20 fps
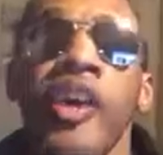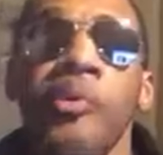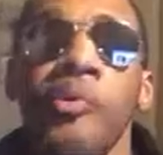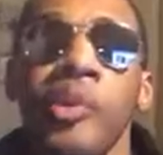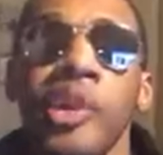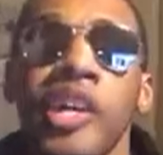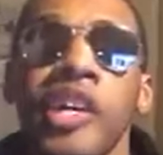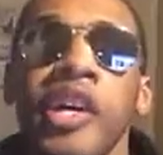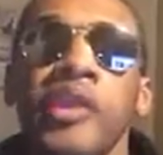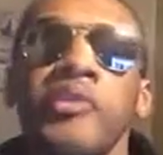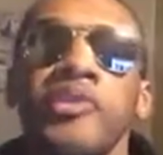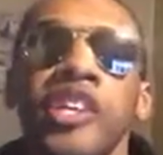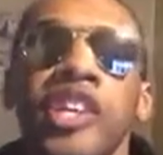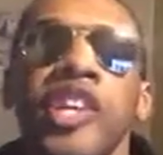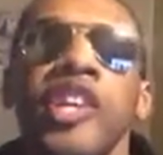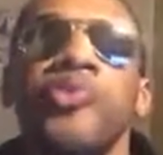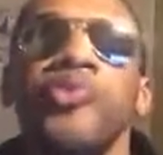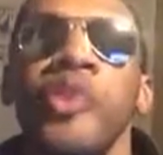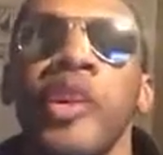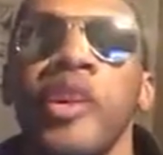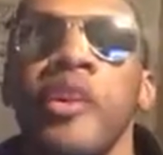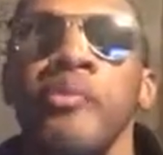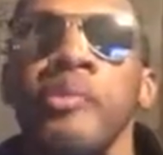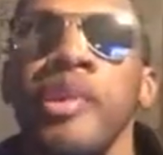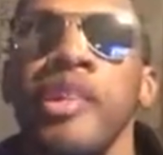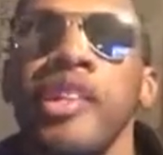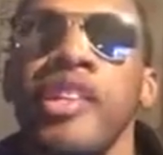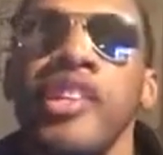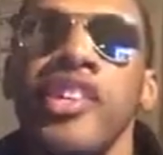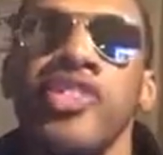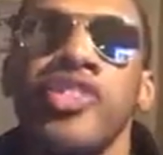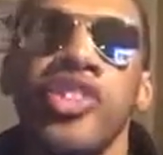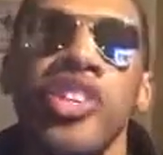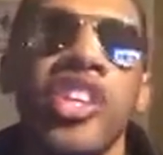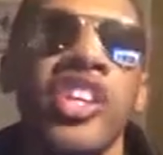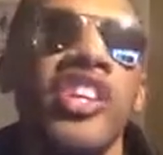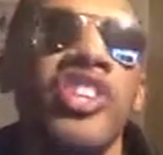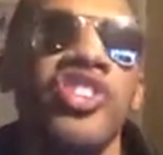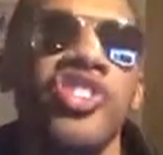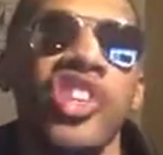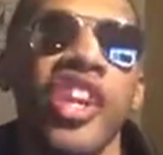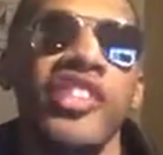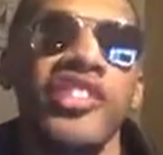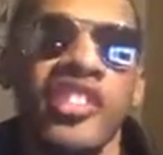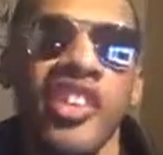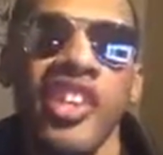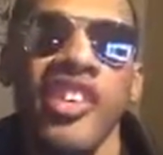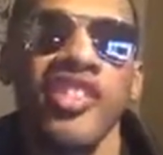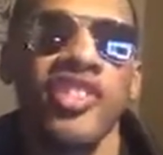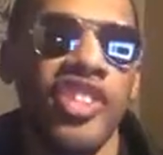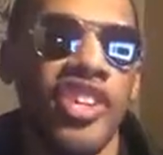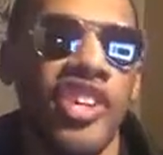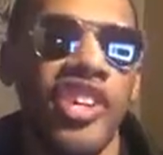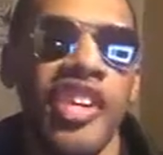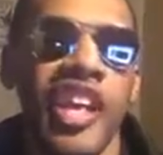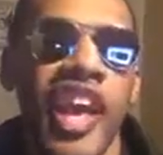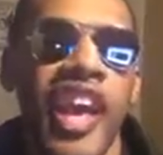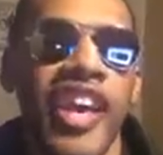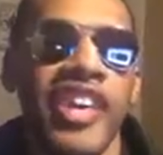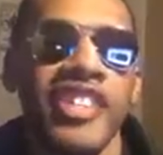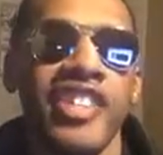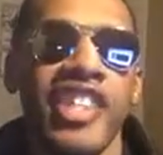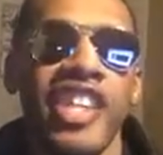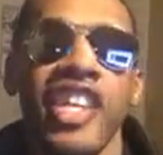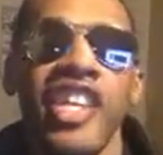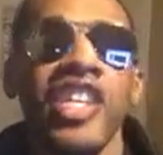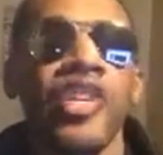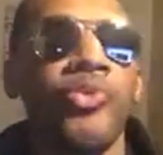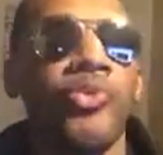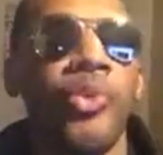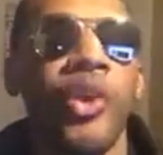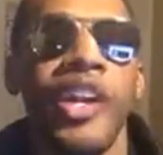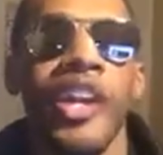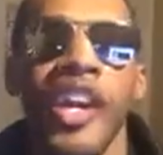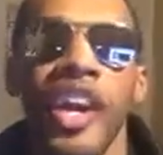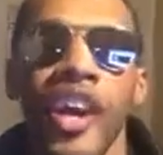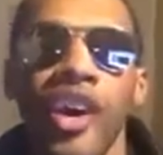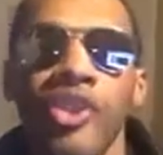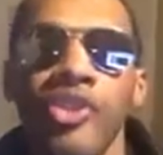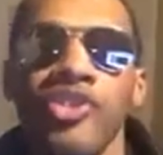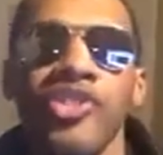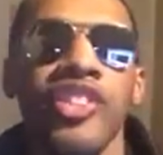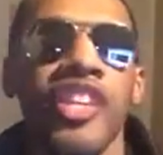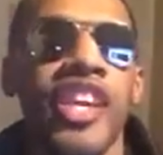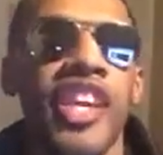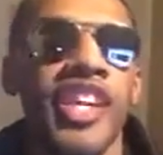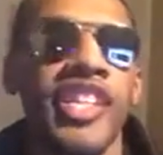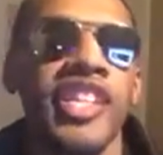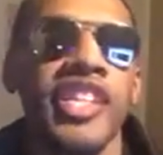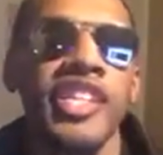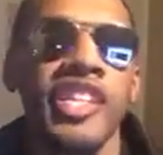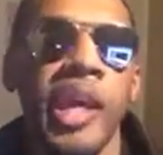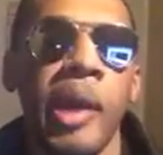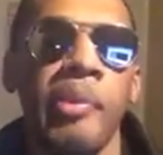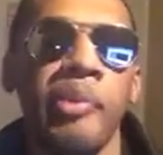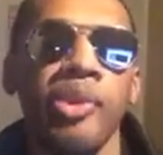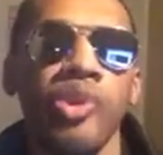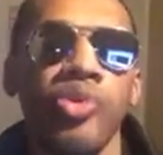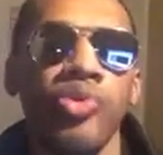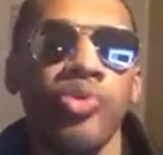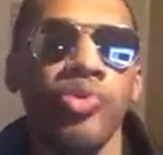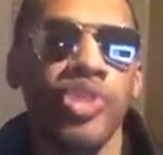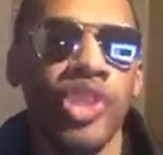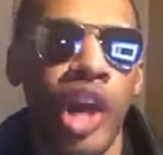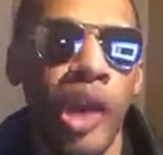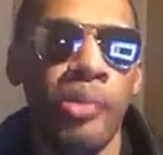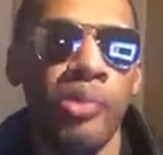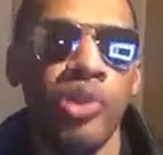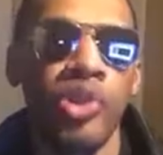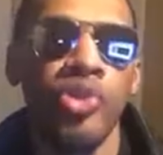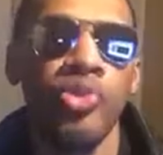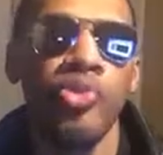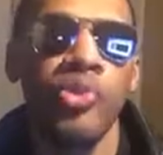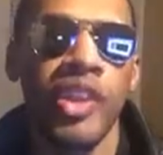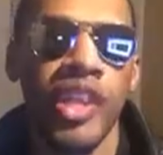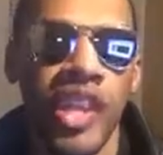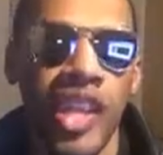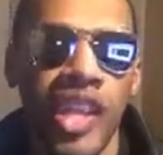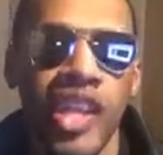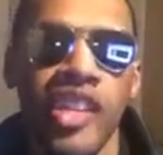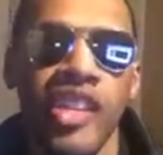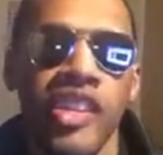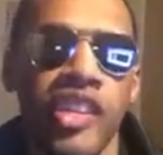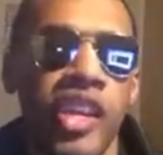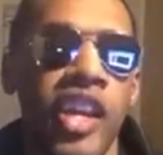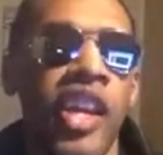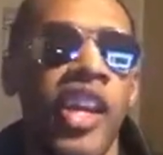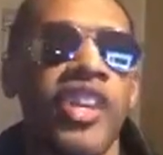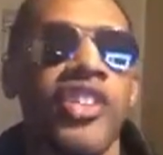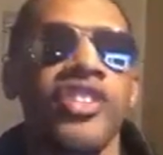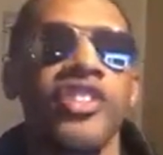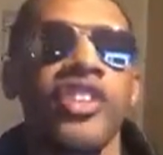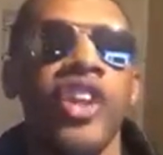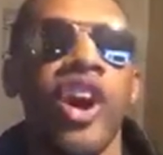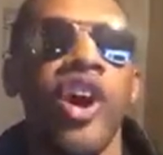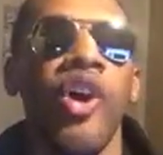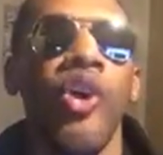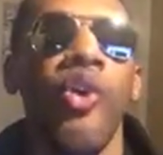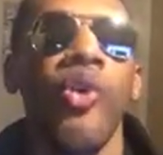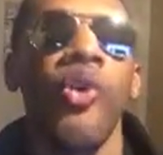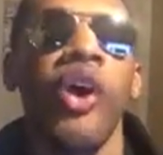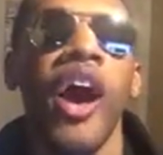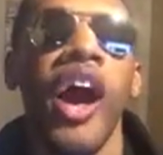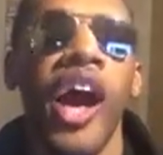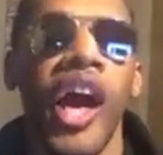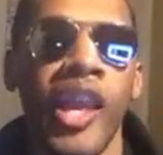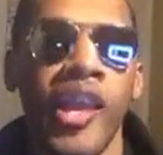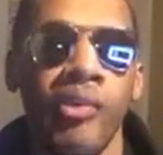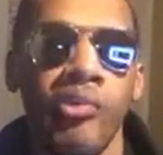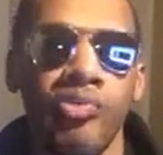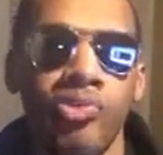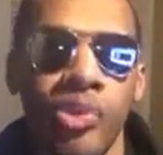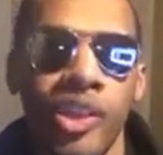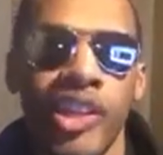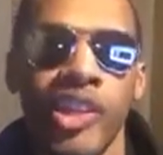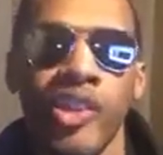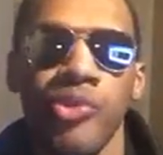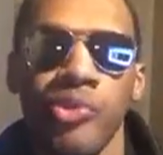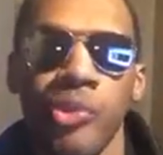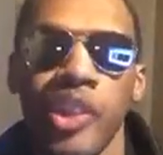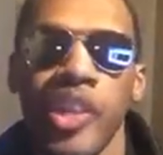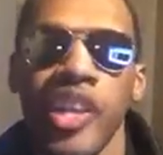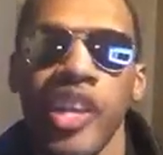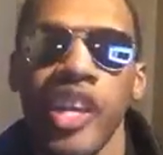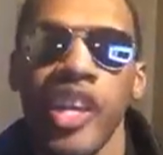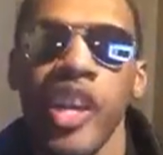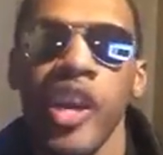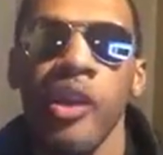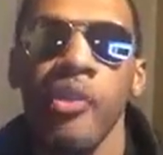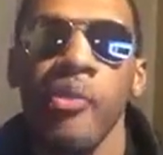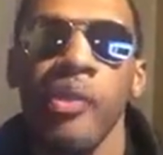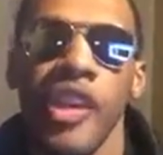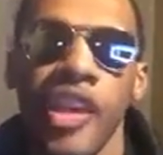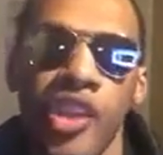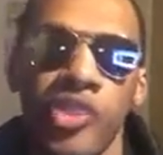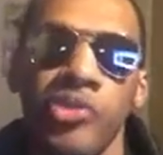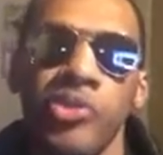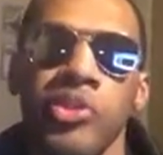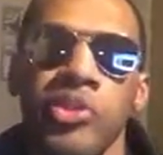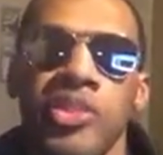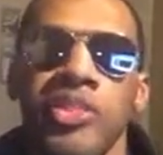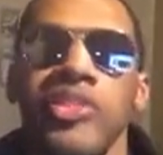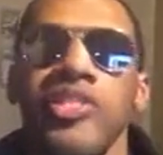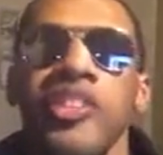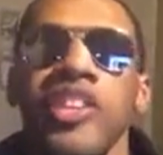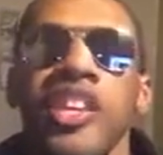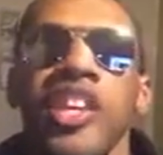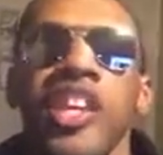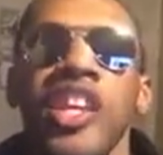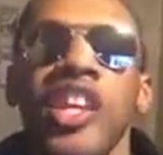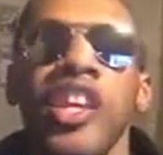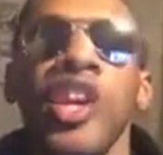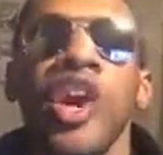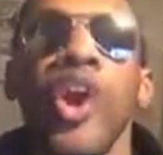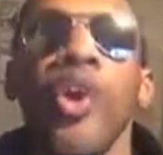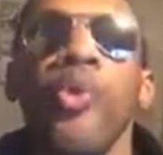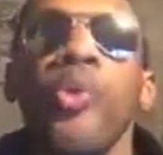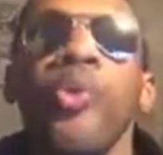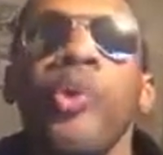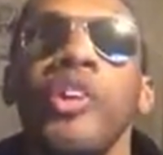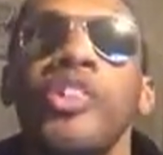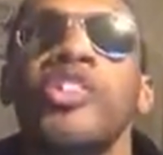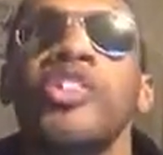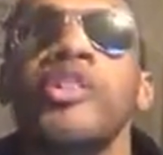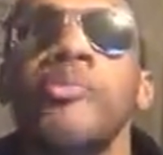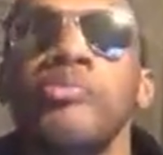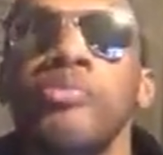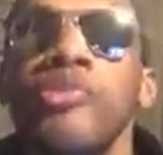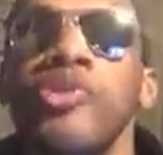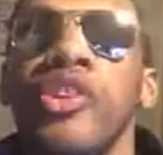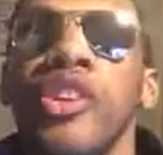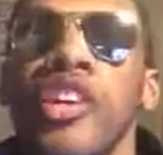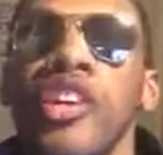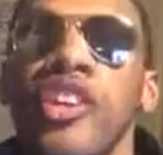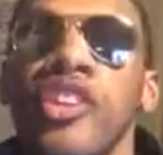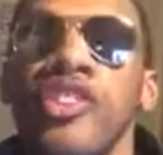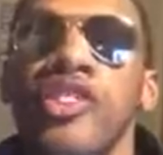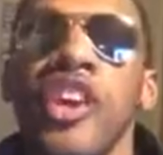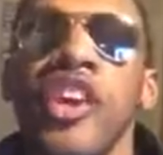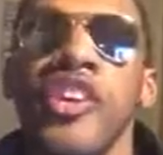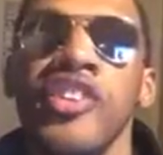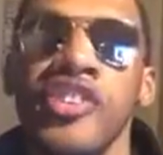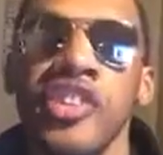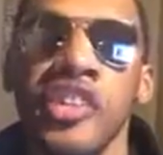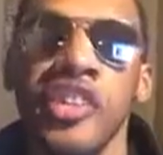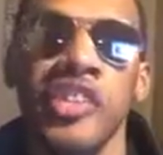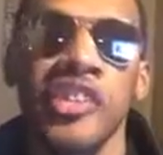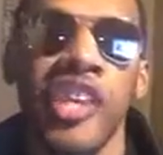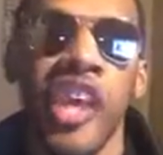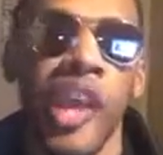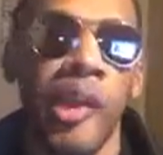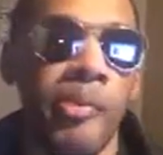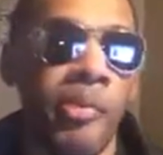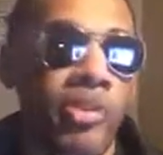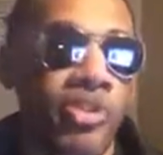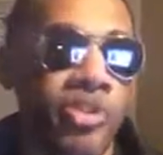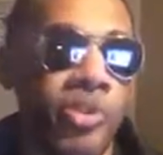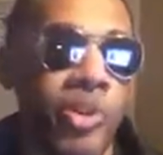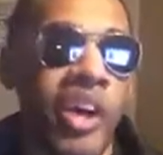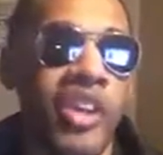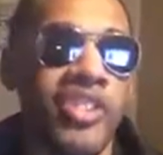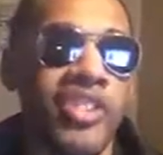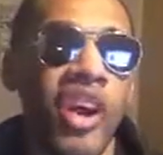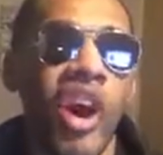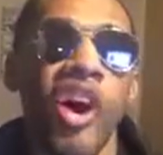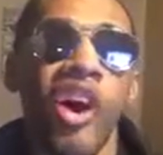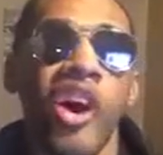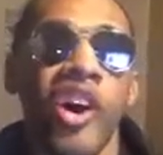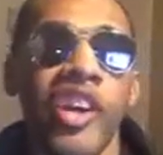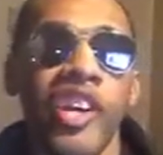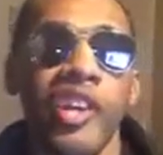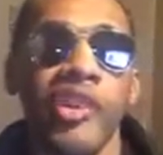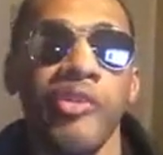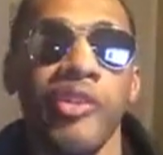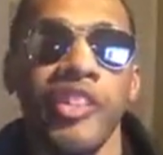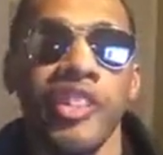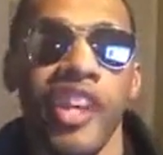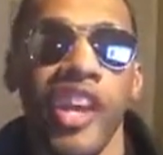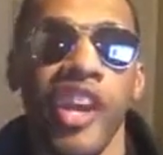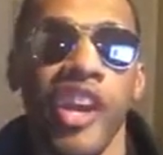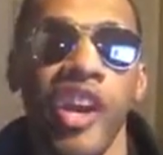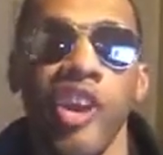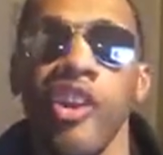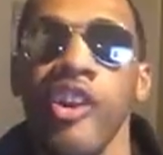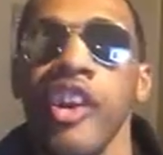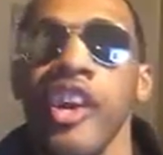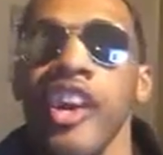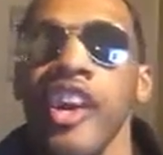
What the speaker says: When it comes to in-ring ability, she is just as good as anyone else in the WWE. So I am really, really am interested to see what she brings to the table. So I saw her here and there